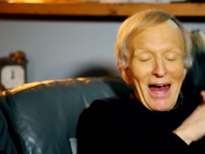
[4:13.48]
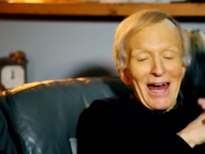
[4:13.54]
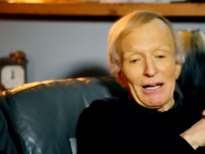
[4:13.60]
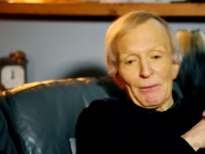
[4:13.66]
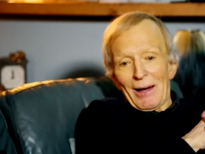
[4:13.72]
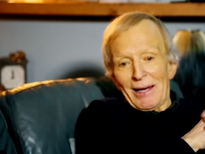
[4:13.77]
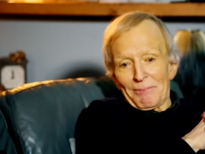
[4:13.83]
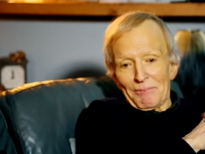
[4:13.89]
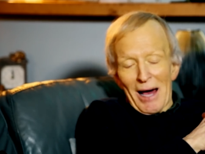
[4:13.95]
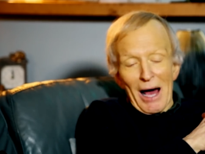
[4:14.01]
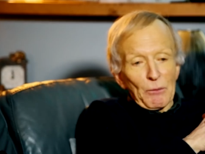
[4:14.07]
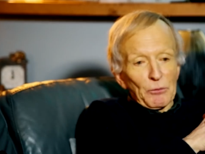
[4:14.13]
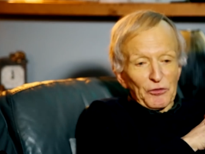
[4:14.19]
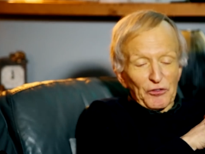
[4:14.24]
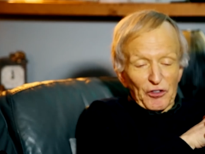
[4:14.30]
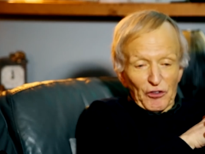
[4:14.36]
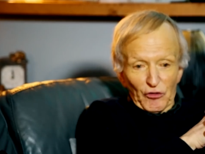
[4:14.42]
Anyway, I
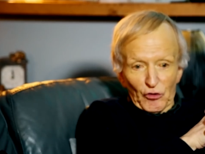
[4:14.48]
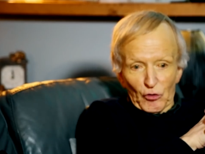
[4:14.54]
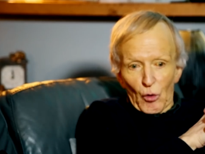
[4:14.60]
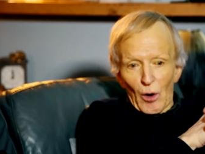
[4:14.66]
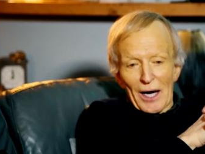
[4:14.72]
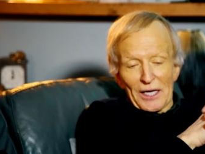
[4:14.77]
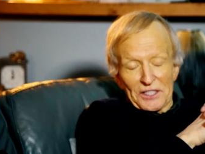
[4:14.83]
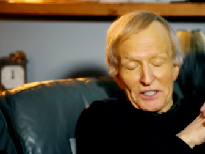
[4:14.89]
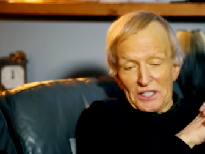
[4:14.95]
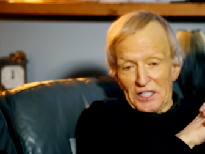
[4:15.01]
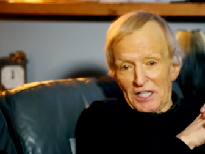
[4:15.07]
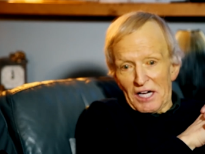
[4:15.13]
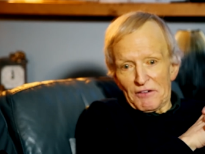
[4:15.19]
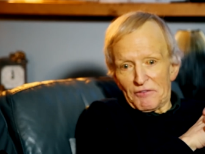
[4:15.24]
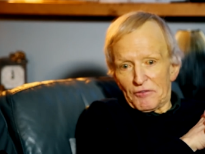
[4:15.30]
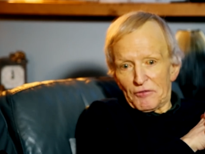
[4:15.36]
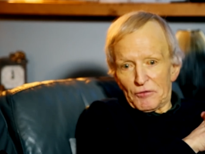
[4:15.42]
was disquieted
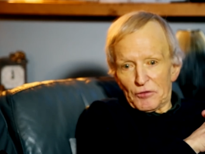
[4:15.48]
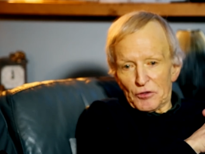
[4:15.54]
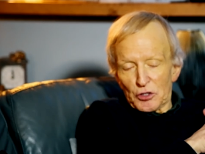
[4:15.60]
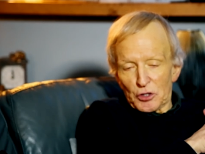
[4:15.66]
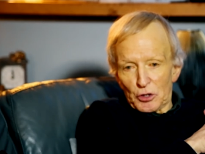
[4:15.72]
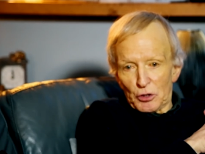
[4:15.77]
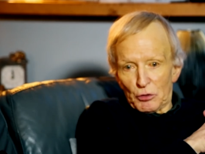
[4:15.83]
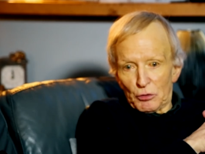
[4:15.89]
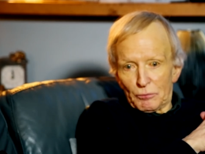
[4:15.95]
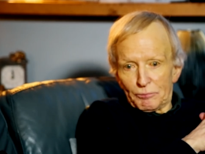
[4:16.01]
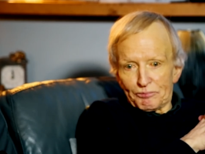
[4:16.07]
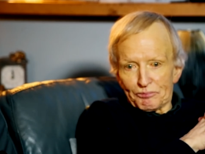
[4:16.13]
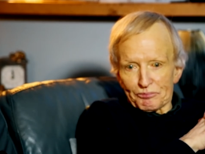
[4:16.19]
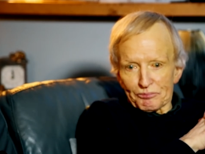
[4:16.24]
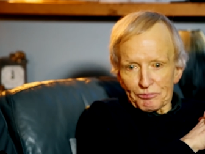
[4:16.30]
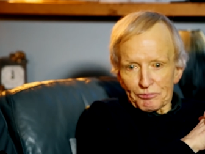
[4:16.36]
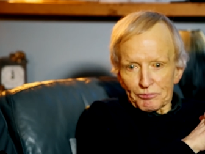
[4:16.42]
enough to
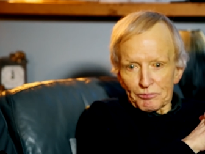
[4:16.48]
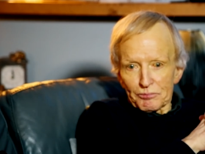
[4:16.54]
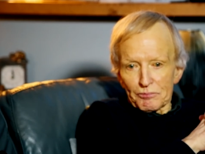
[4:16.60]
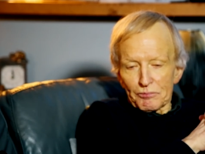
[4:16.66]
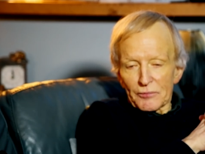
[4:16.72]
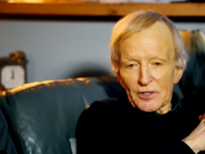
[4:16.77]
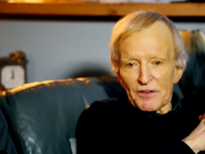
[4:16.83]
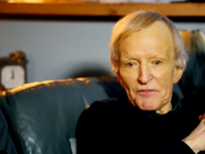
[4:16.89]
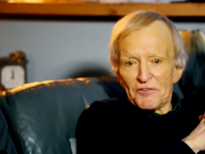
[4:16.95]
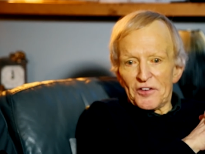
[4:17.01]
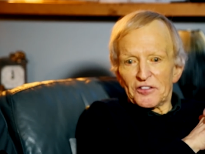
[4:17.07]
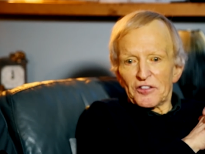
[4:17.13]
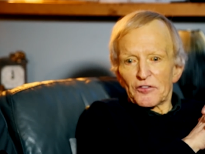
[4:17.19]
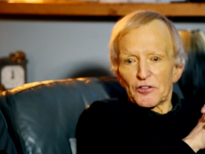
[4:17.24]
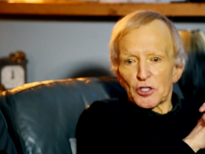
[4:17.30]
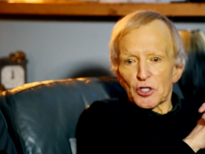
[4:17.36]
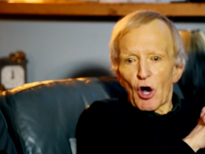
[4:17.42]

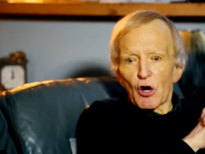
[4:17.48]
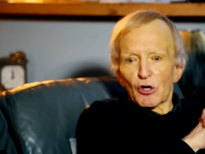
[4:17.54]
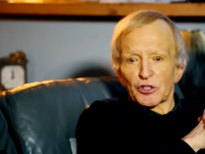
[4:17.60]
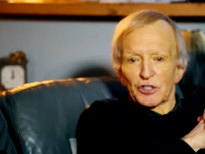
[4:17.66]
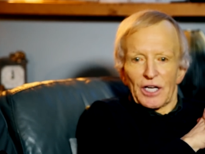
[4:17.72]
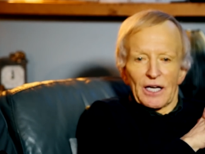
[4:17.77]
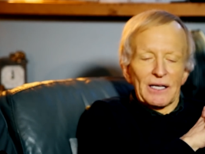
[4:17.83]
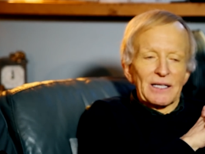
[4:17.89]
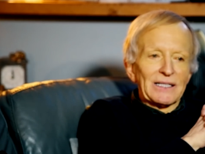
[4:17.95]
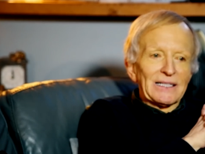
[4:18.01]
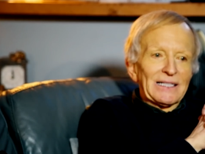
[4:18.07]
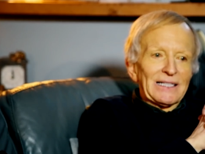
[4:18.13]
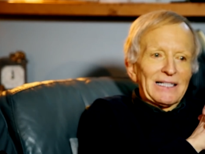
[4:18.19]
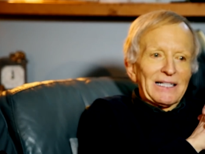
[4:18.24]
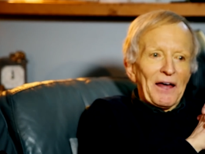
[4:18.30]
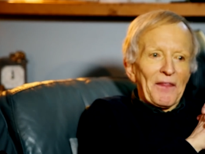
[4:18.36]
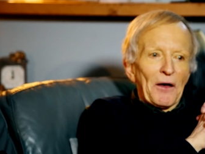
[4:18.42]
visit the doctor.
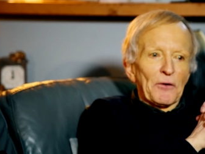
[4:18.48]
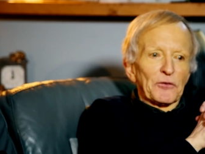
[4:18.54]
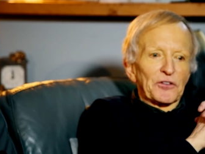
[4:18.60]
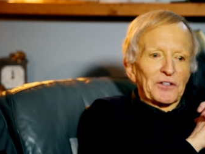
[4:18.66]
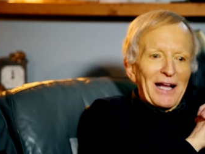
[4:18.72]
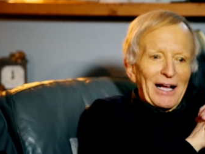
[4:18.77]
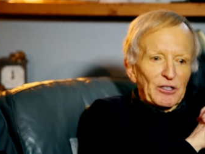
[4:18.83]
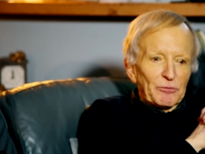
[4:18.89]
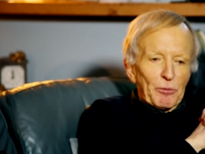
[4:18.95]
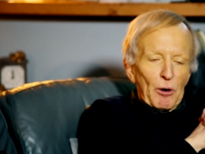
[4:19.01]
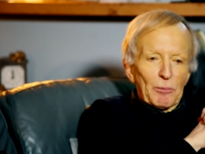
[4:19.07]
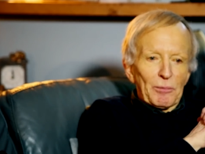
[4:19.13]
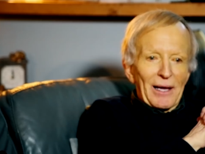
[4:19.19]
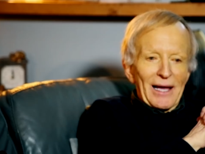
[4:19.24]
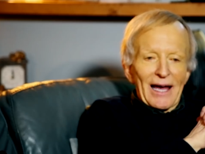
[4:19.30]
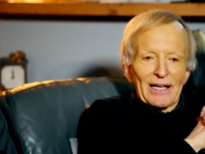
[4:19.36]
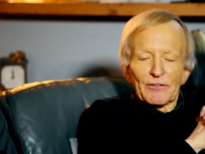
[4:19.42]
Now, that was the next
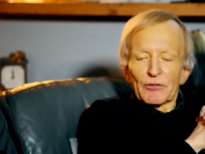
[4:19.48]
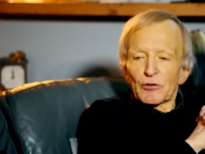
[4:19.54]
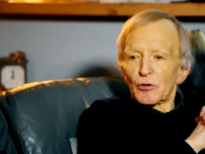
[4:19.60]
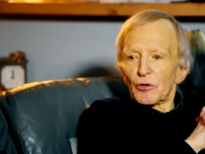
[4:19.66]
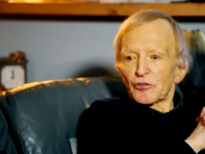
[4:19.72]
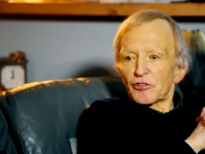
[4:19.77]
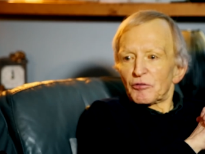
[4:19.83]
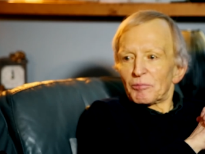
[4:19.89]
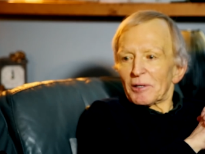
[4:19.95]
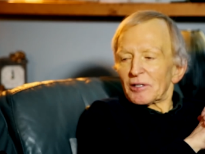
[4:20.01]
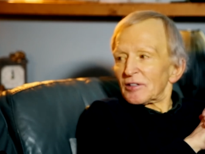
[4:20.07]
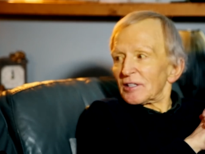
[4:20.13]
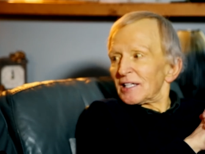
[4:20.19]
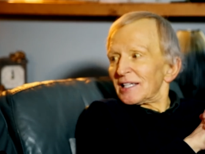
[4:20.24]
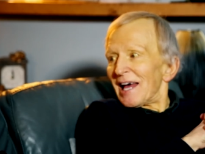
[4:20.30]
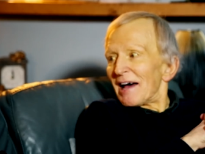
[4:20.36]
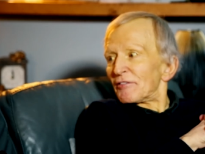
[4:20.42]
problem I had, of course, is because
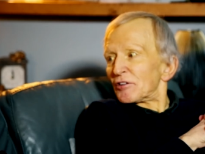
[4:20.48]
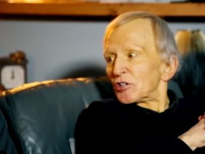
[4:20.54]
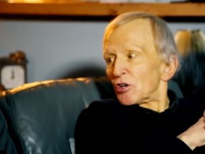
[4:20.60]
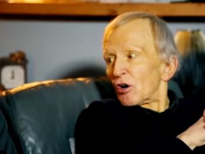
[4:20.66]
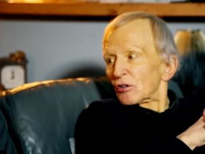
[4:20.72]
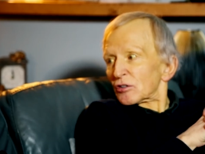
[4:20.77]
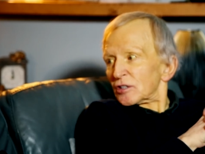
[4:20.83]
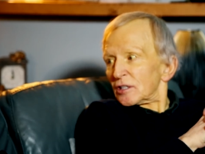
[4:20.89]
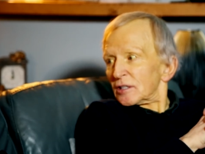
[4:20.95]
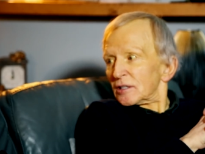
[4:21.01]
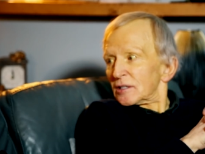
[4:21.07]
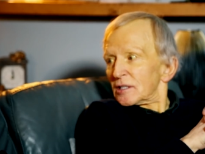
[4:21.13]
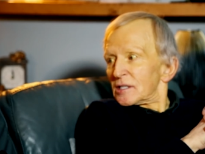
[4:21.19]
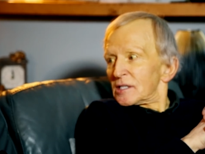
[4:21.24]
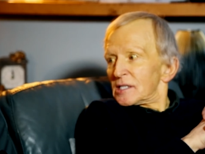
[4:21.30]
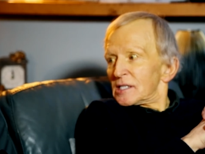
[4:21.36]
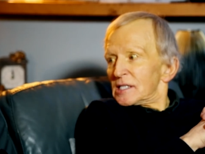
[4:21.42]
I didn't have a doctor.
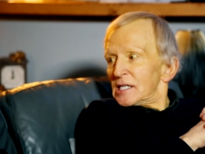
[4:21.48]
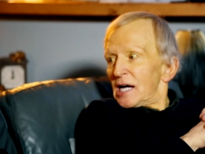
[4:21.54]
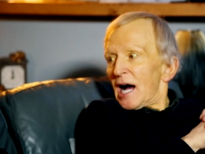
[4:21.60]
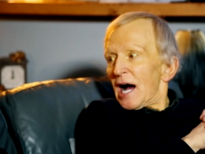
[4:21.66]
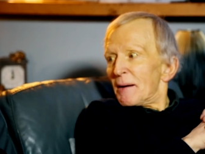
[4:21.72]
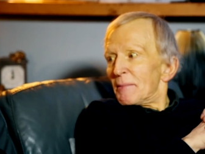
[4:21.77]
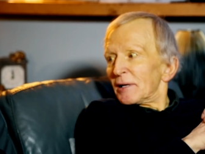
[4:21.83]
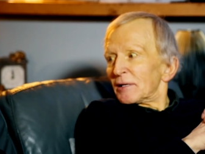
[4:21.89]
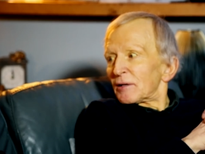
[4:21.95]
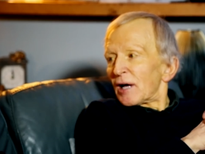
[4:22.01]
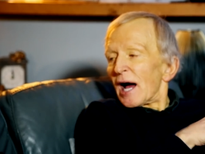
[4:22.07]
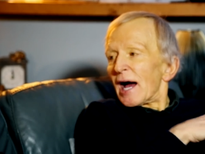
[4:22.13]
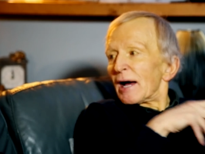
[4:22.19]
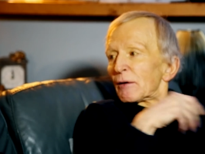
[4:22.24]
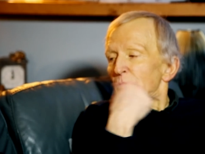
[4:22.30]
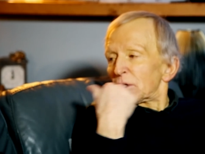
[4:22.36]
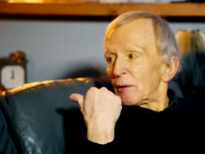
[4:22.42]
Right. I mean, I
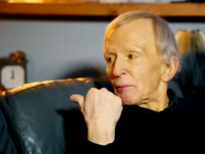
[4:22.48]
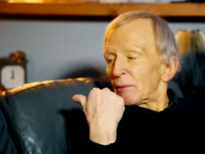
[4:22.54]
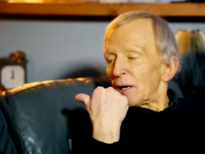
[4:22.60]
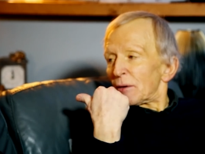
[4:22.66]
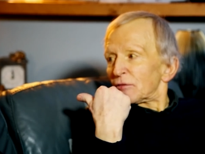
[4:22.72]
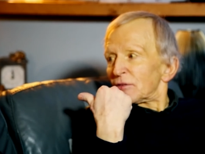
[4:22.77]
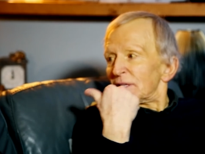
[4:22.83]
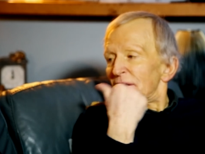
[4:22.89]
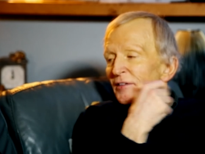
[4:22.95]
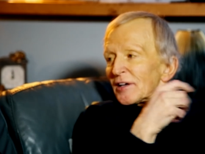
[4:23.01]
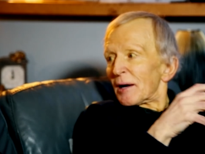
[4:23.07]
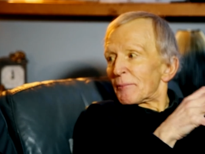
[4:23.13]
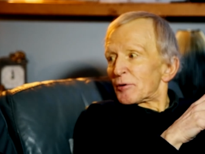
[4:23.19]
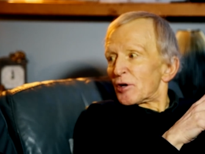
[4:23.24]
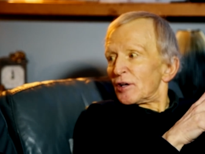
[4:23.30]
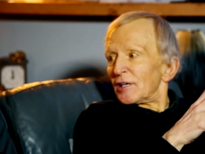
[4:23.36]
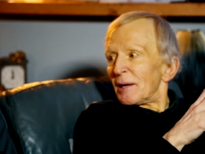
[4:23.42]
had one when I was living
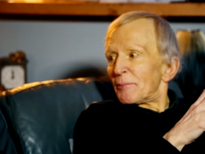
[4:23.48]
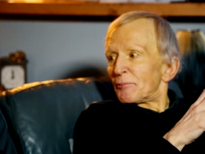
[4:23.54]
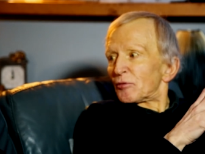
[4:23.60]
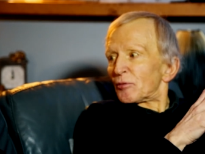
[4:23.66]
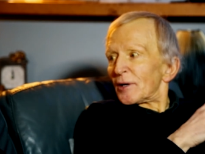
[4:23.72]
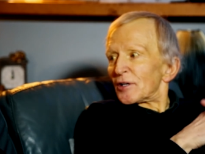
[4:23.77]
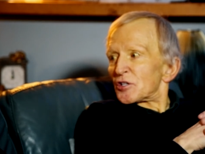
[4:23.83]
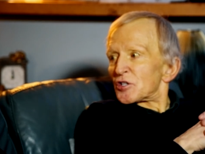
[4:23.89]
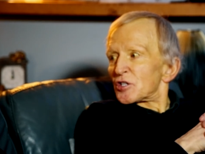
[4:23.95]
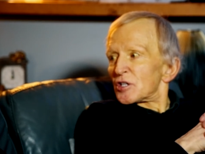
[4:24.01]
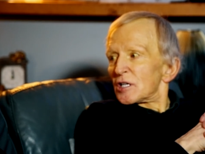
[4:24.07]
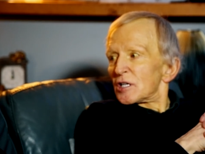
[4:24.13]
up here in Ipswich.